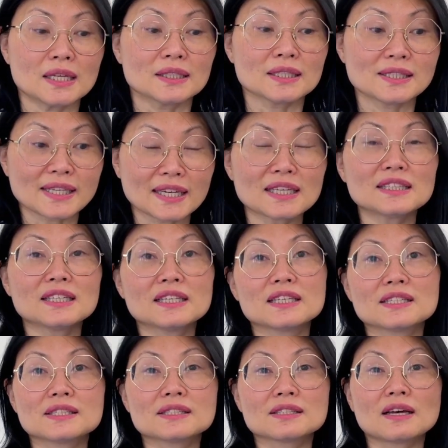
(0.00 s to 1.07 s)
The second
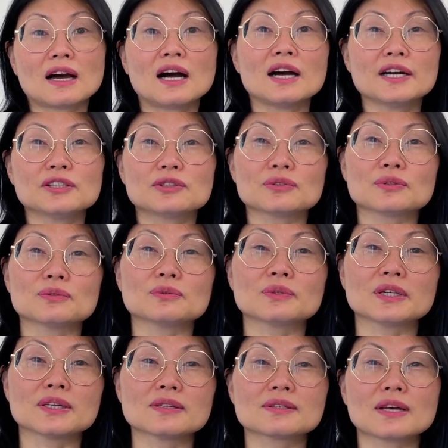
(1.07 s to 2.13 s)
thing
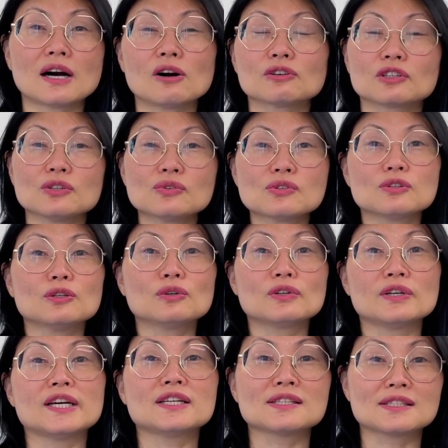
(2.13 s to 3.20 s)
I'll use local
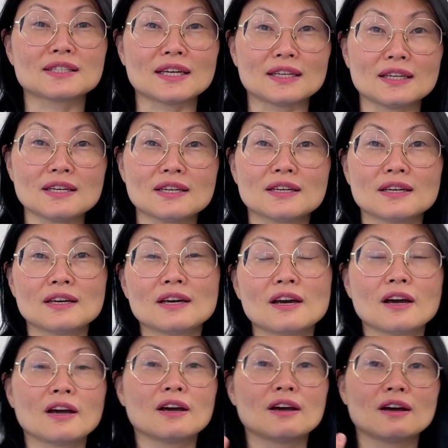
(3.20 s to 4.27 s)
anesthetic.
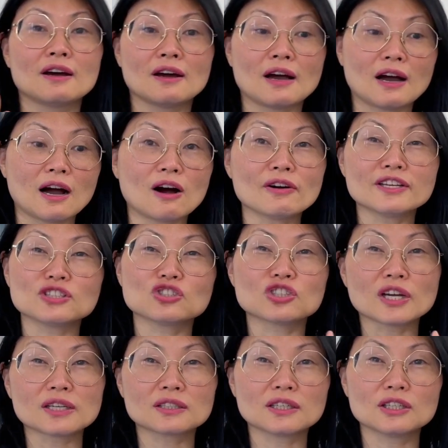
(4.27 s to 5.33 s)
I'll
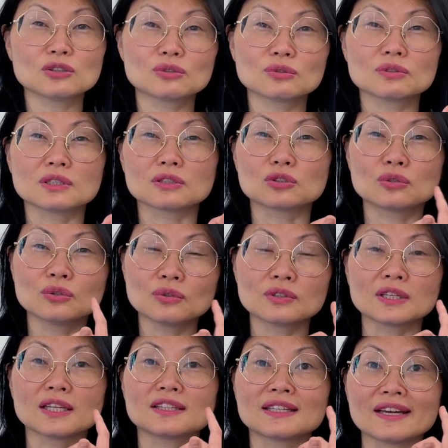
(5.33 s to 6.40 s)
inject into the tooth
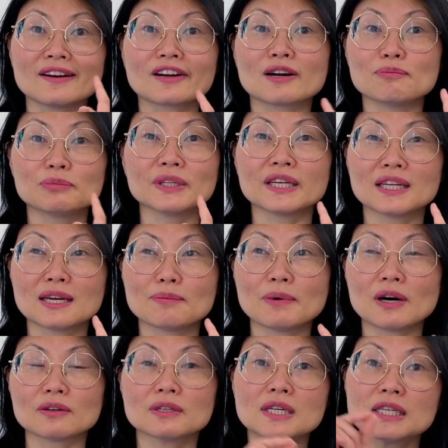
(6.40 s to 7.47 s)
that they are complaining
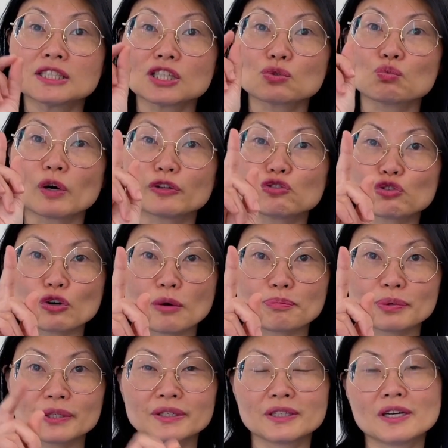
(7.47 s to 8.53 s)
about, just one drop
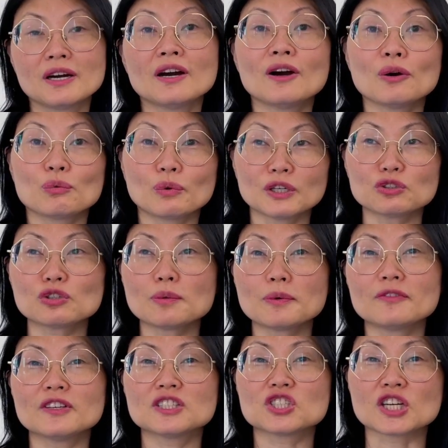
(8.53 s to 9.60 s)

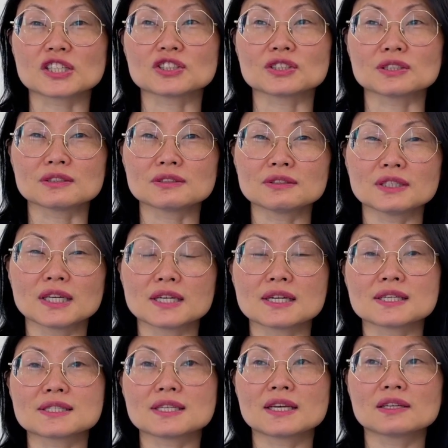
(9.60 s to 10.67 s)
of injection, and
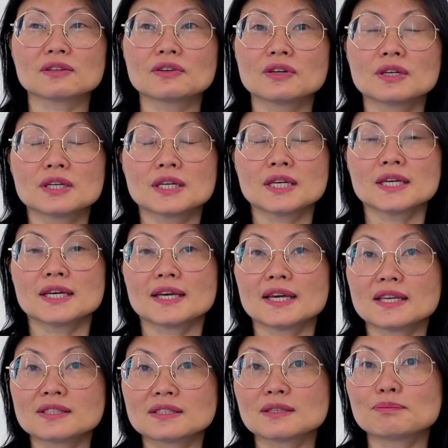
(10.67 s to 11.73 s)
I say,
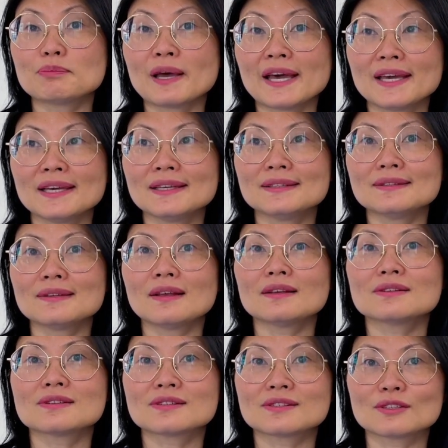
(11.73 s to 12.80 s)
is the pain
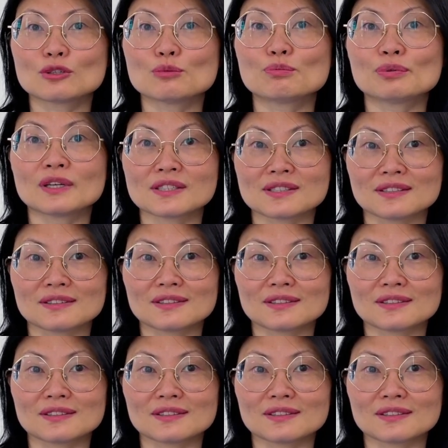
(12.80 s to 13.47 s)
still present?